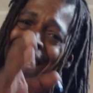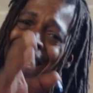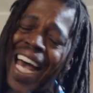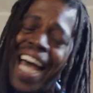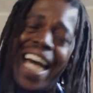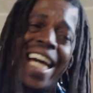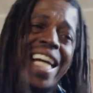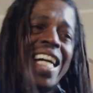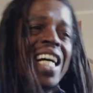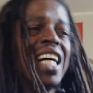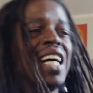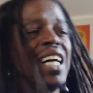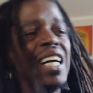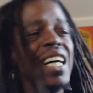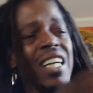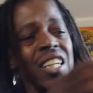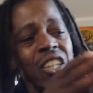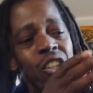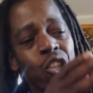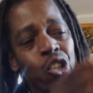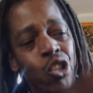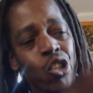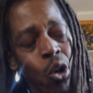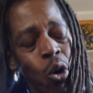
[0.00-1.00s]
say
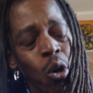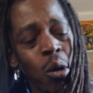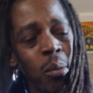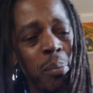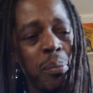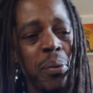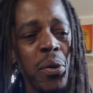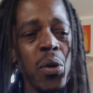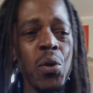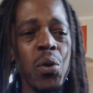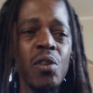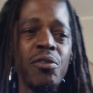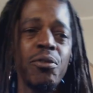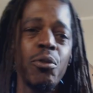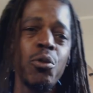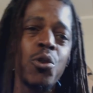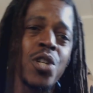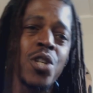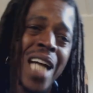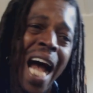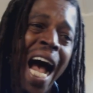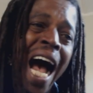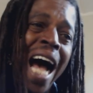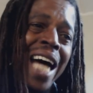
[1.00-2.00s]
your
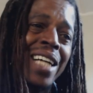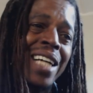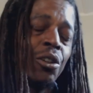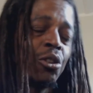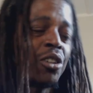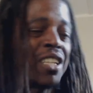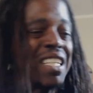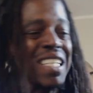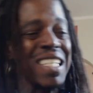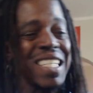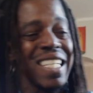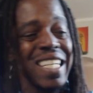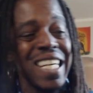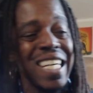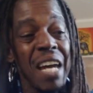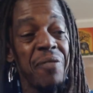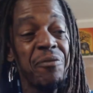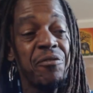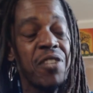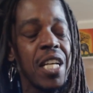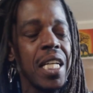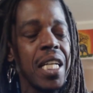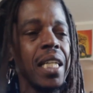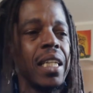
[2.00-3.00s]
beautiful child is
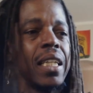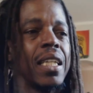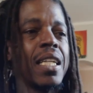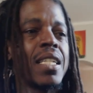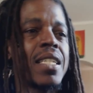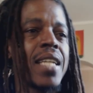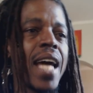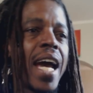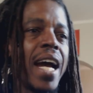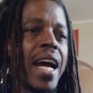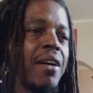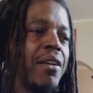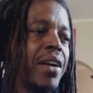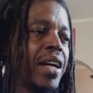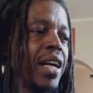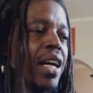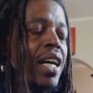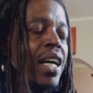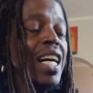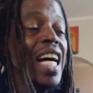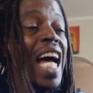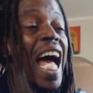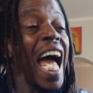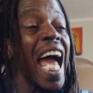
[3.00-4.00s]
gifted in this
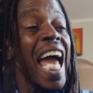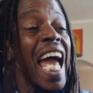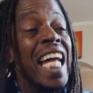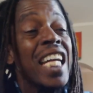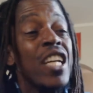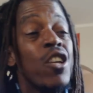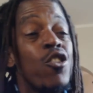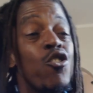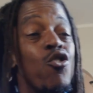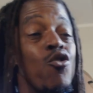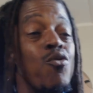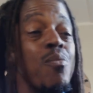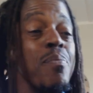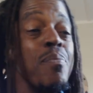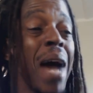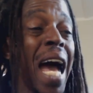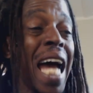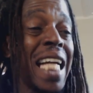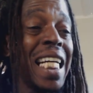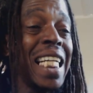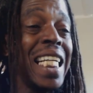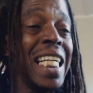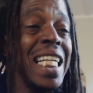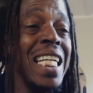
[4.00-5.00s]
area and
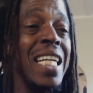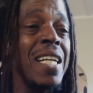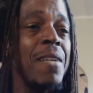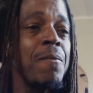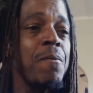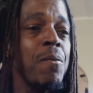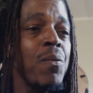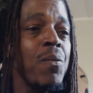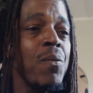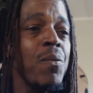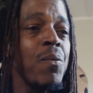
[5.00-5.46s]
humanity